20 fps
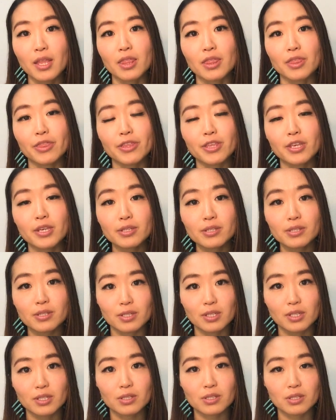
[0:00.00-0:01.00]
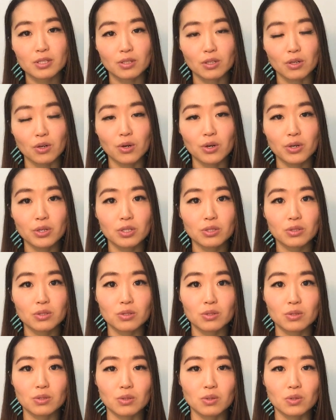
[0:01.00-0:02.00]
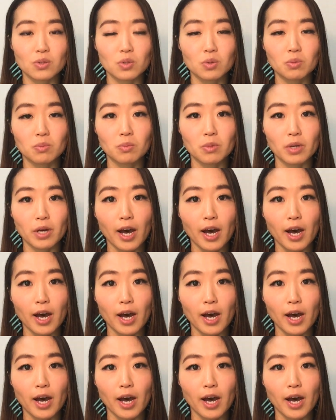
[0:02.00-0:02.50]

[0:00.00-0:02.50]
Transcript: This is going to